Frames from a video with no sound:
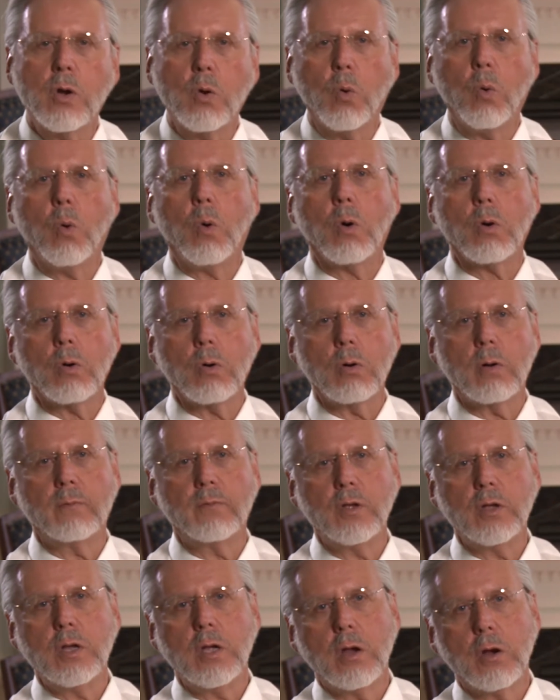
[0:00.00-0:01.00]
quarter of
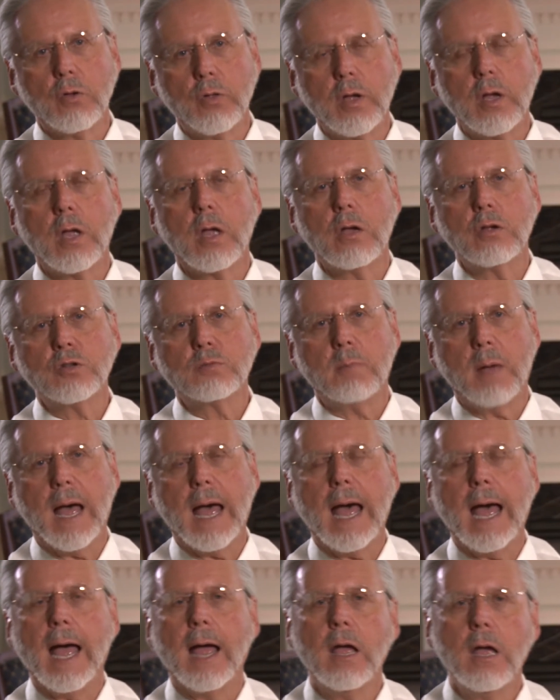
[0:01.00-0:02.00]
the year that goes
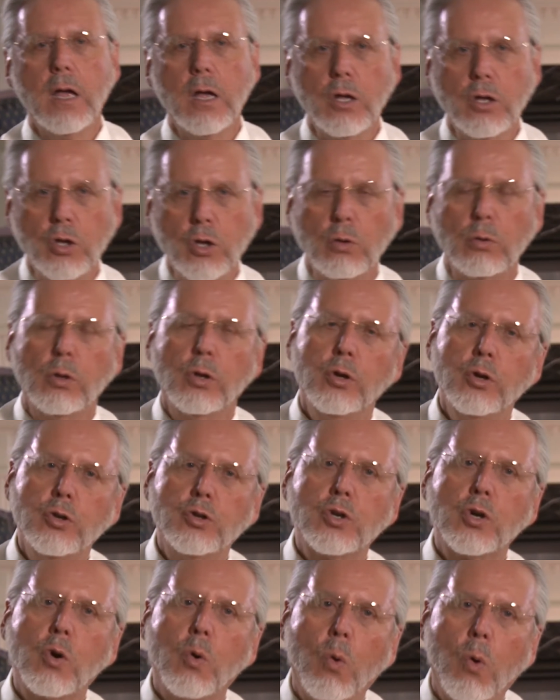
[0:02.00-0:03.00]
by, you lose
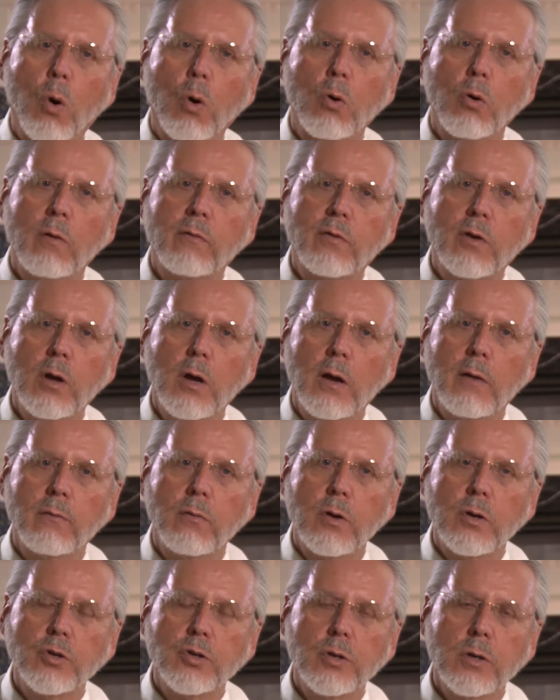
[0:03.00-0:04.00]
a quarter of
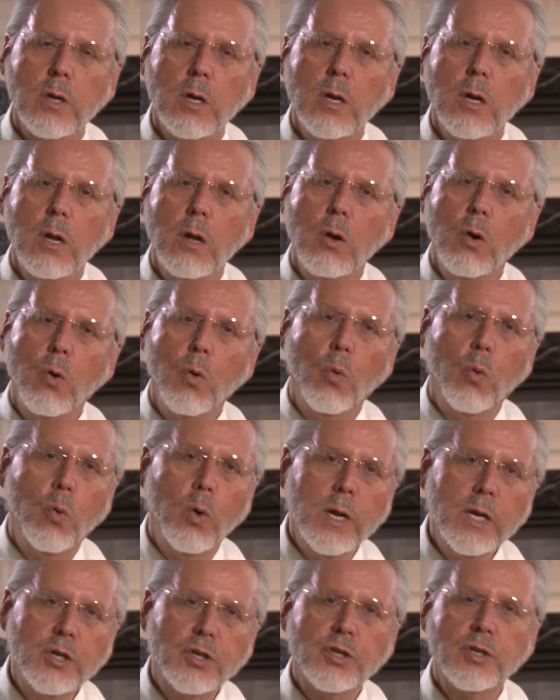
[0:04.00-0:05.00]
coverage.
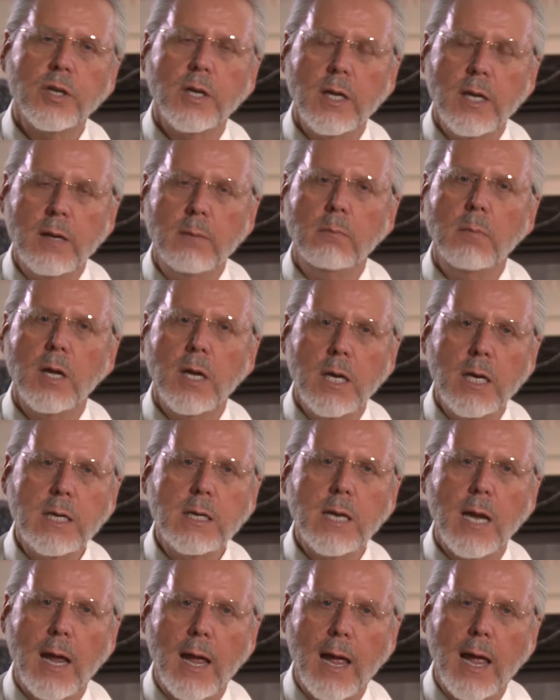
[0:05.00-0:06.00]
We see many
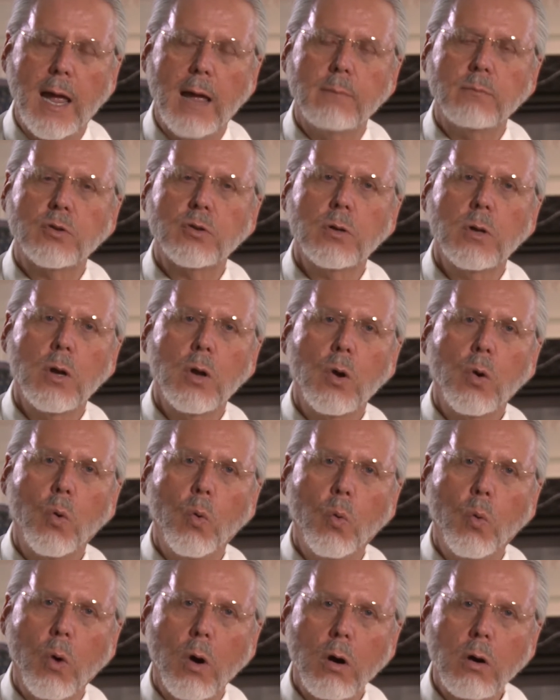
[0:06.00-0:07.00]
times
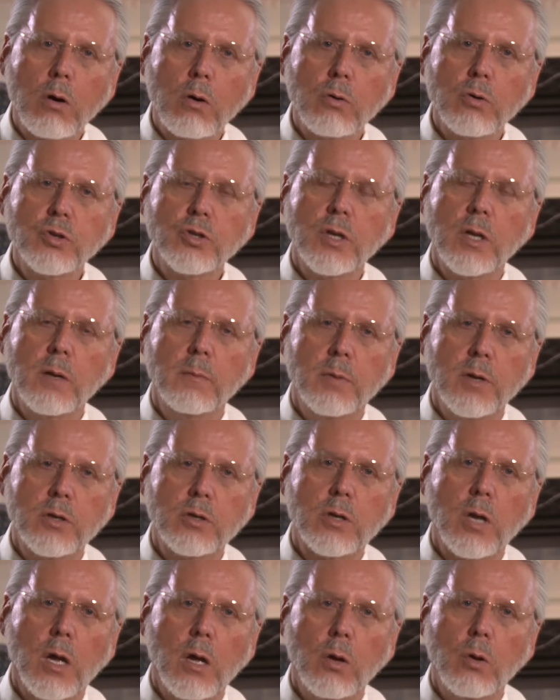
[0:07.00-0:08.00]
workers that have been
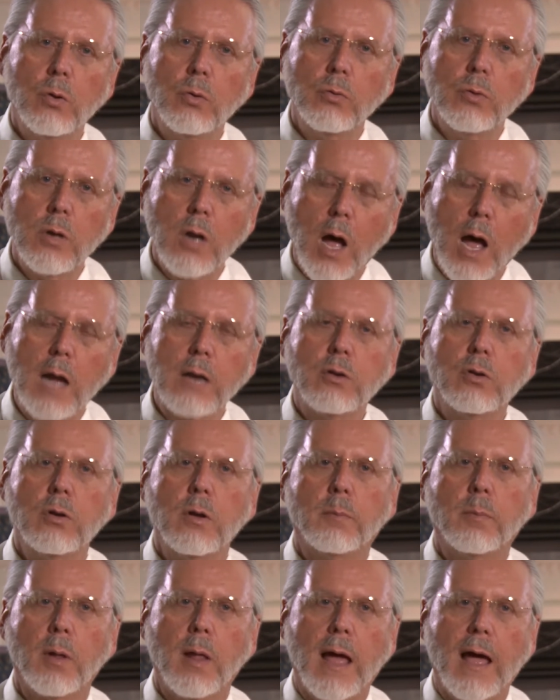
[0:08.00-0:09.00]
told not to
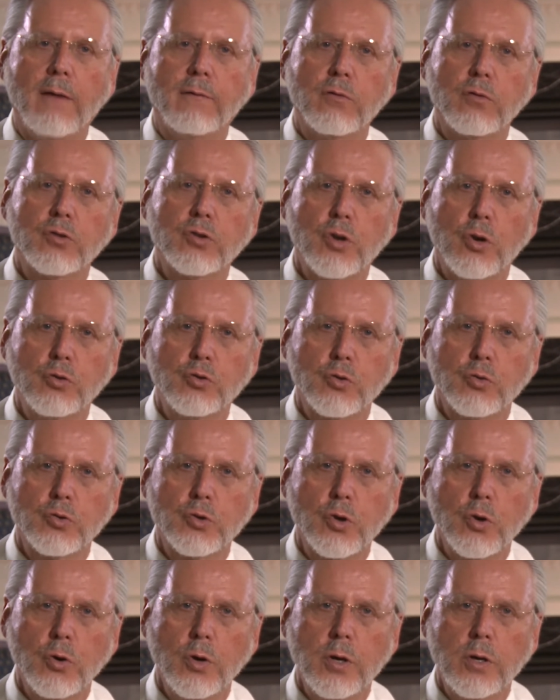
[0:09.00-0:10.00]
apply for Social
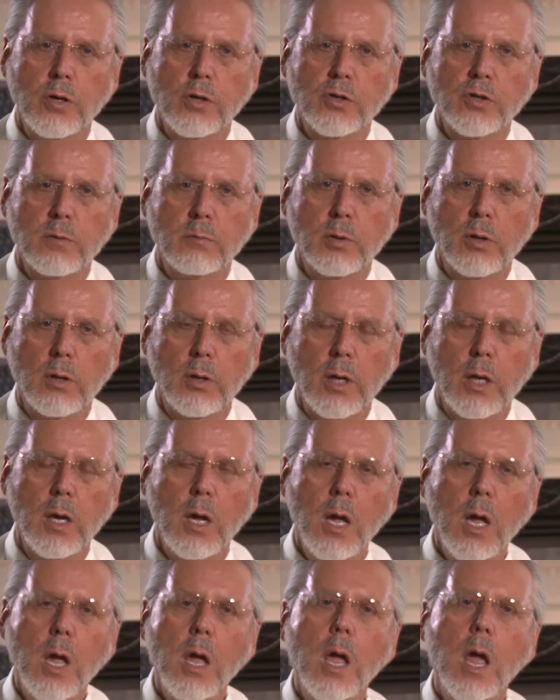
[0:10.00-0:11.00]
Security disability,
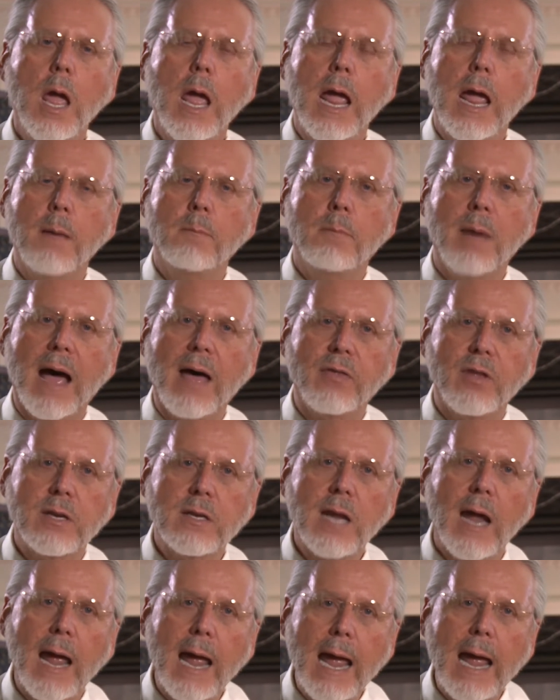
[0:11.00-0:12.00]
and by the
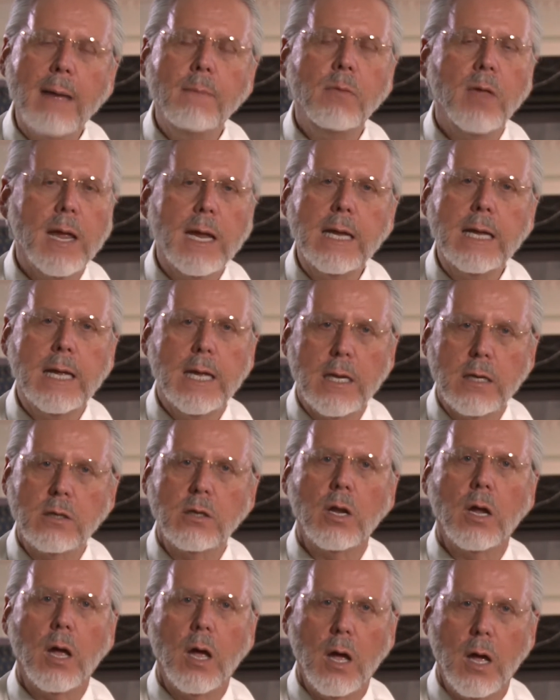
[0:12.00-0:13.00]
time they get
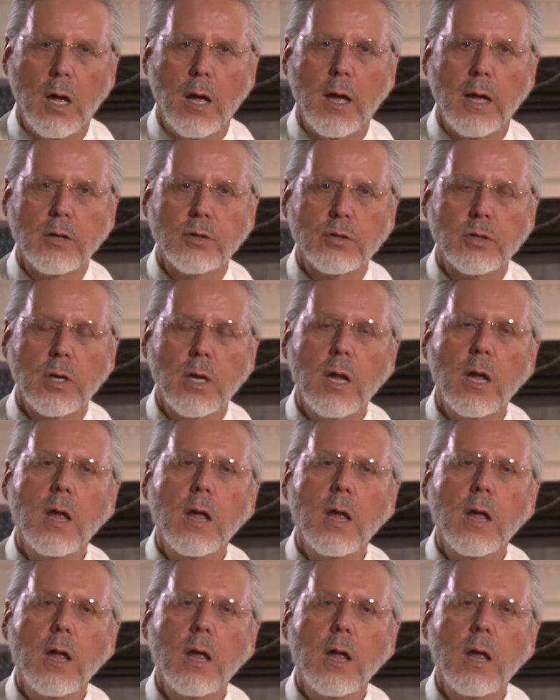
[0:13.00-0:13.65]
to us,